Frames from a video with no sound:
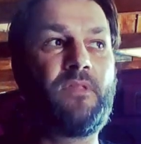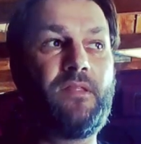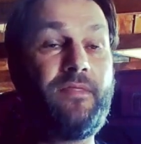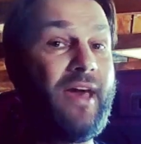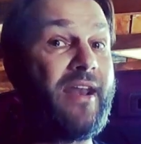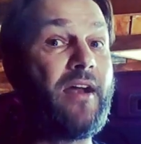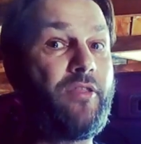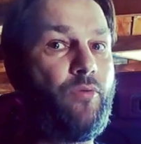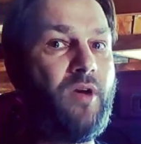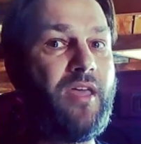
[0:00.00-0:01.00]
that out of
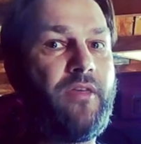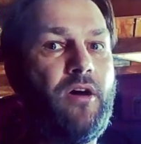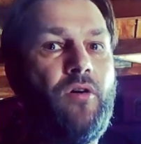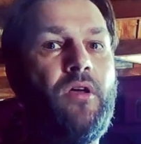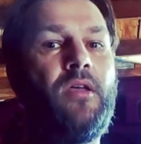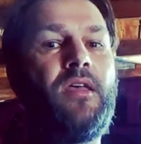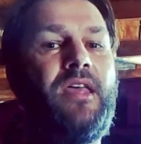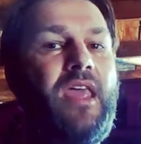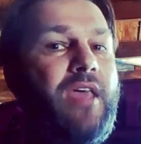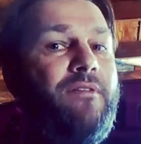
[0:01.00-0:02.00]
the way though
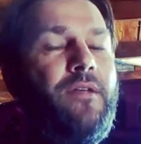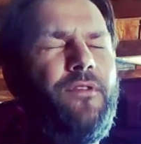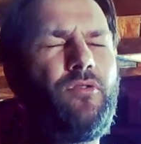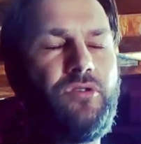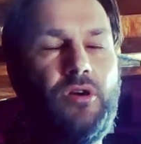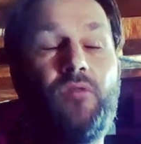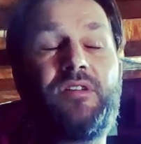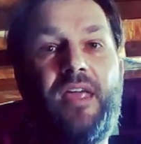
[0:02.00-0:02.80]
even if you don't